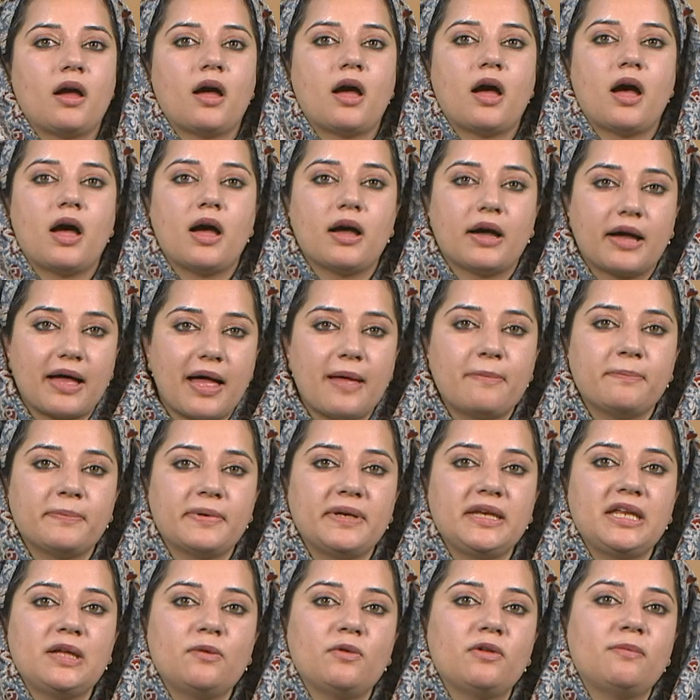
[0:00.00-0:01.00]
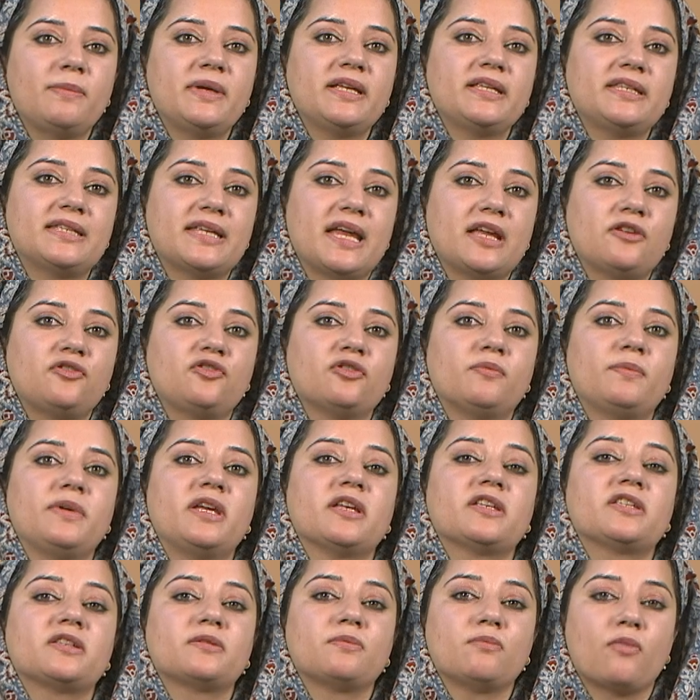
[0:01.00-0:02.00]
A company will be said to be a
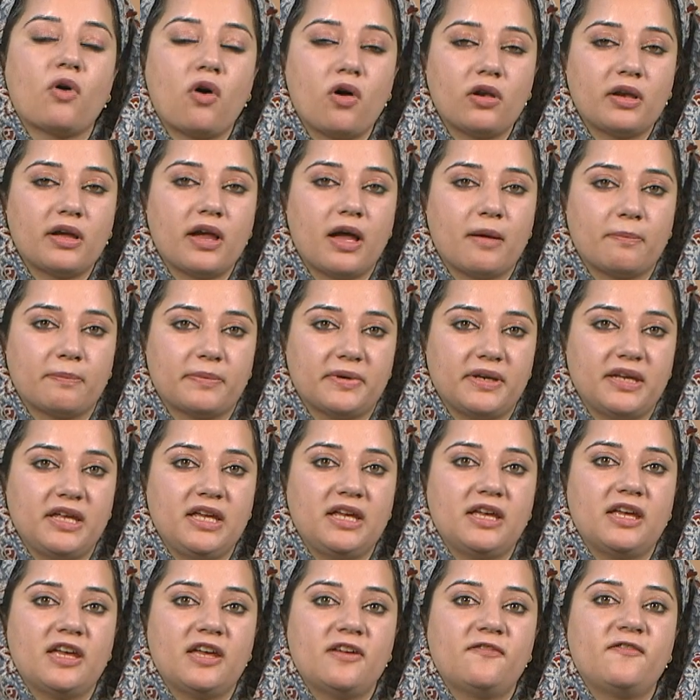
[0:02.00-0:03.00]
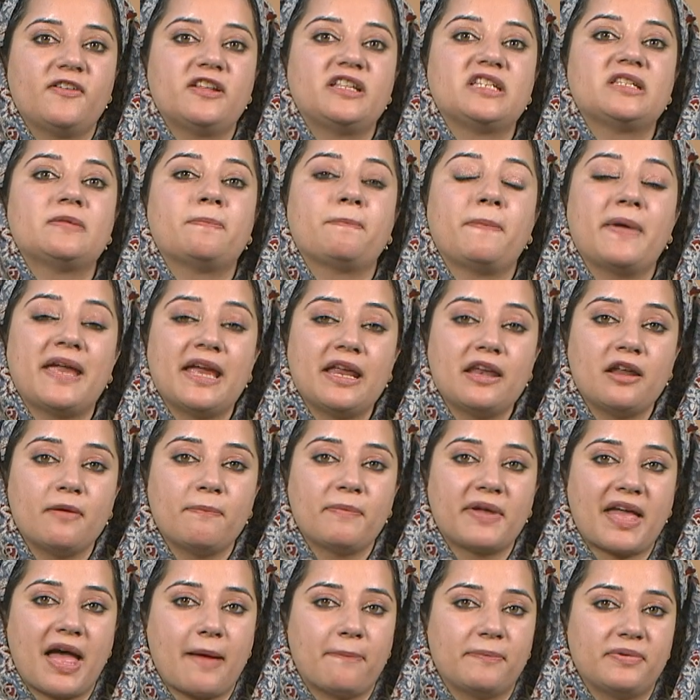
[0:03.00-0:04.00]
small company if its paid-up
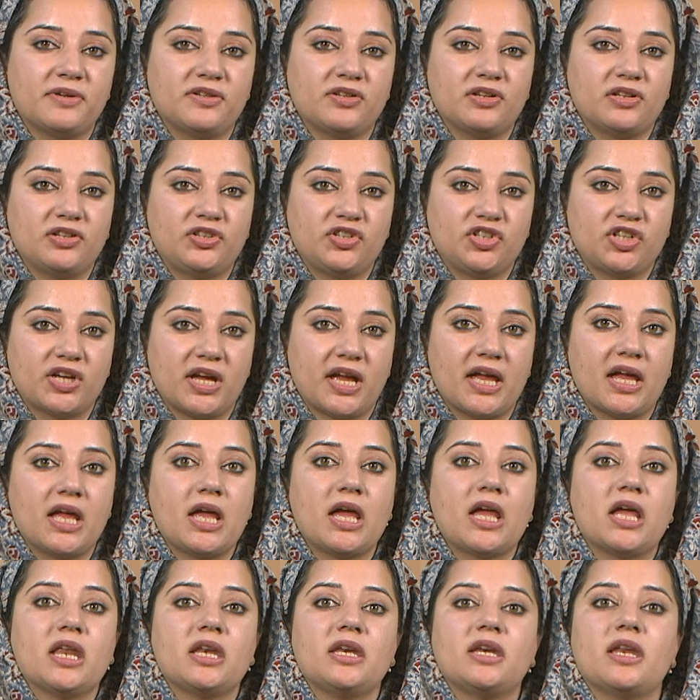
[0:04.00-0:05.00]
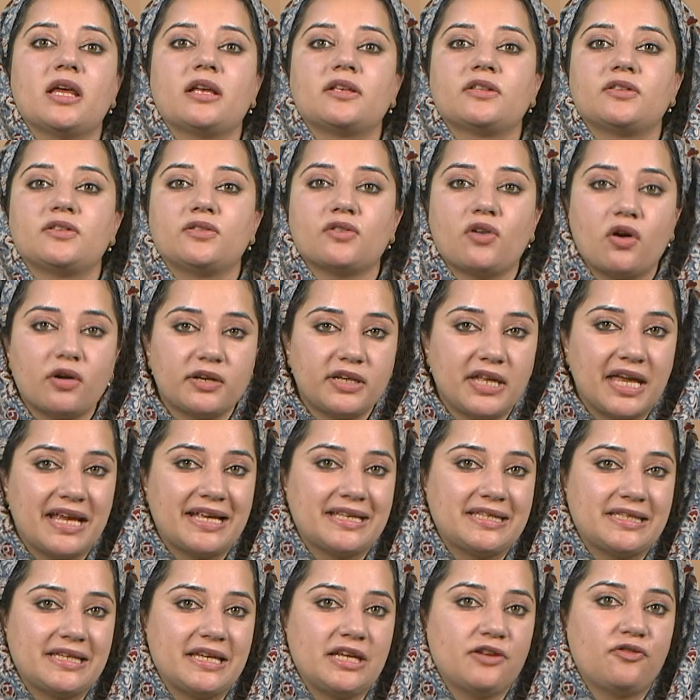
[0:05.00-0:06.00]
capital share does not
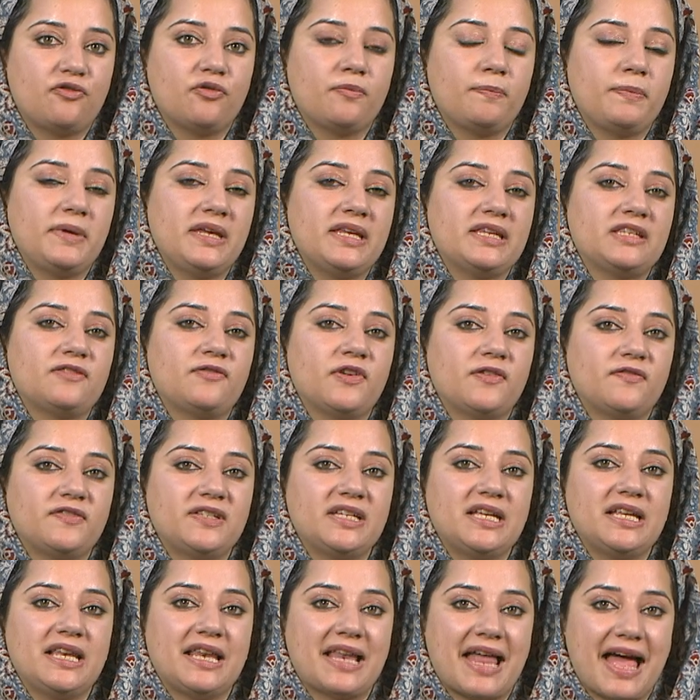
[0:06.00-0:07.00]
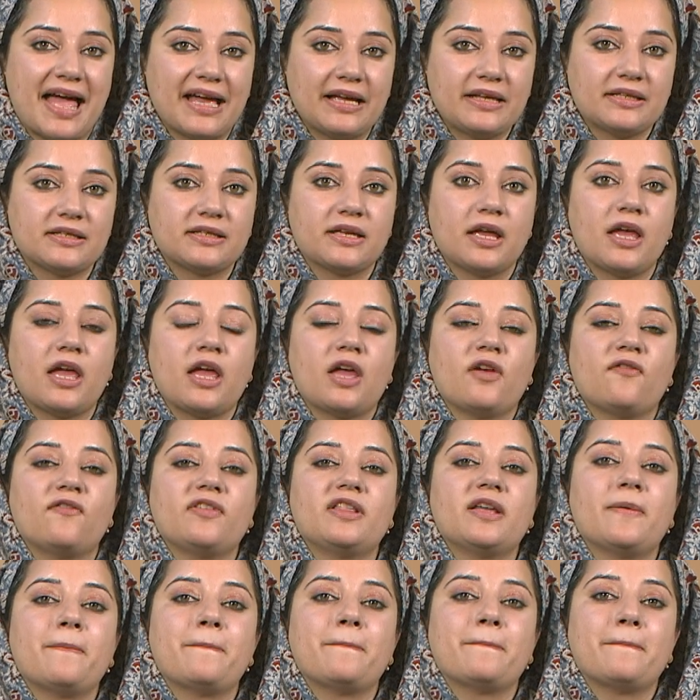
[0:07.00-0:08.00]
exceed rupees 50 lakhs with a
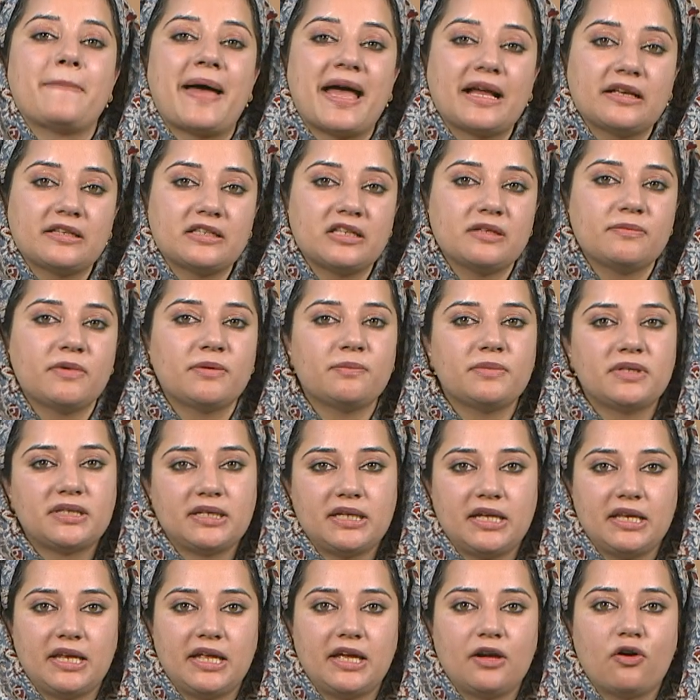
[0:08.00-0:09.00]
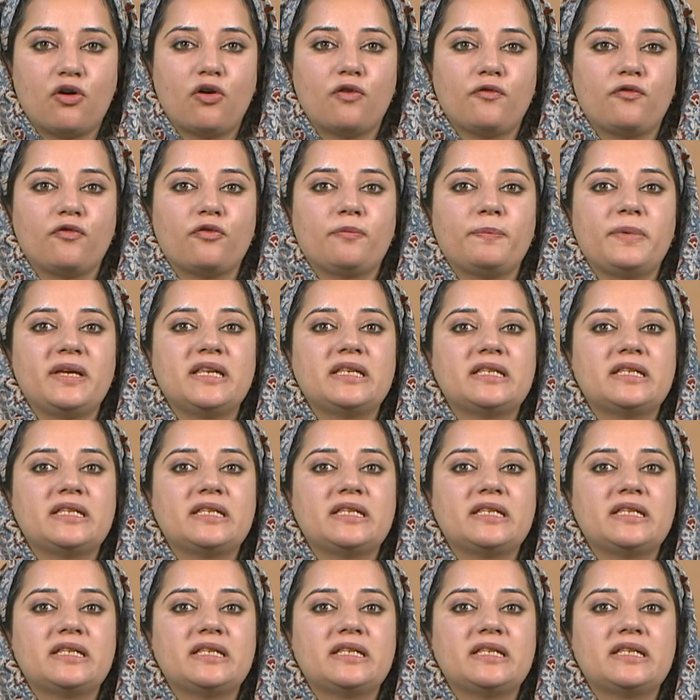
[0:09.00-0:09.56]
maximum ceiling of rupees